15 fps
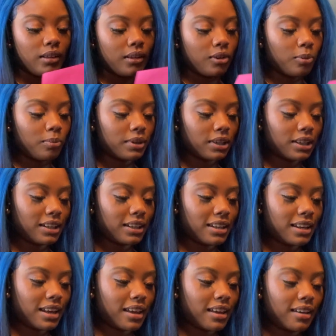opening it
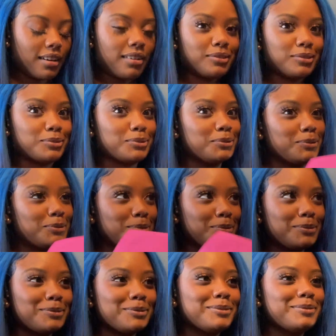now.
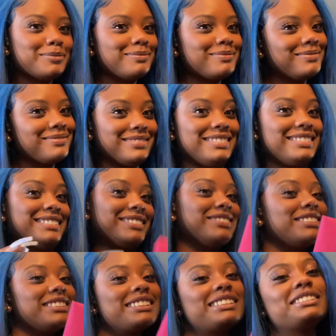Ooh,
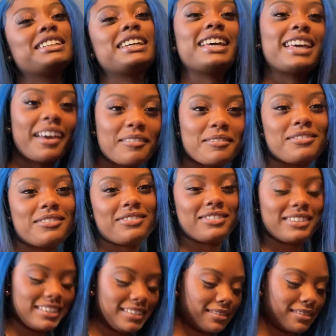feel a little heavy.